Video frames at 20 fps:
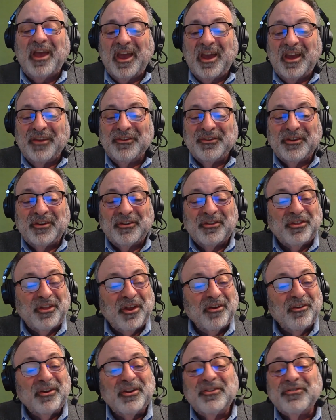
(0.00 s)
and
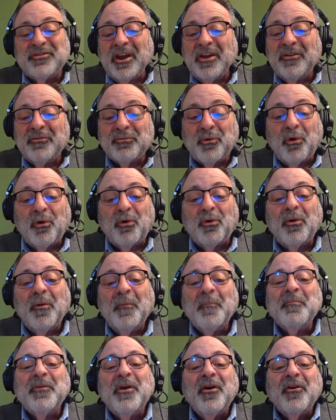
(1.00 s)
there is a role
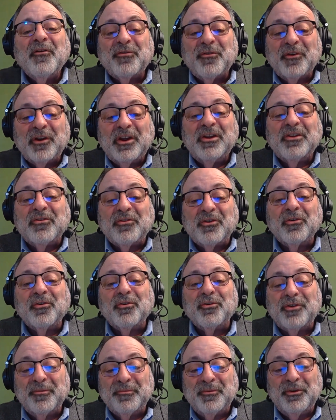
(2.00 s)
for
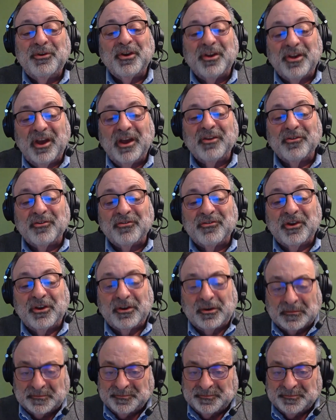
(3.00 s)
internal communicators here.